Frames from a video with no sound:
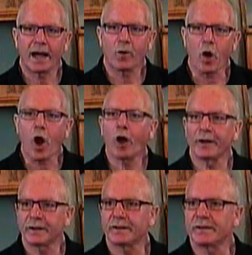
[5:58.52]
how
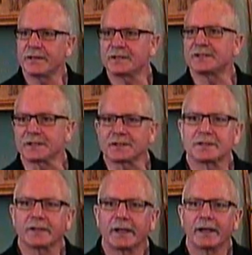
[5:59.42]
hard this
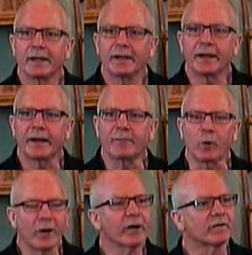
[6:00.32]
is. And
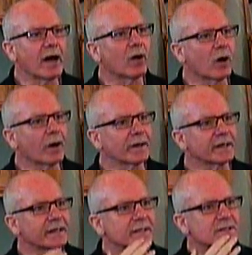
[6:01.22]
I'm aware of how
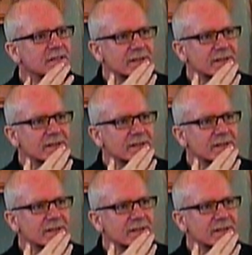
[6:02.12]
hard it is.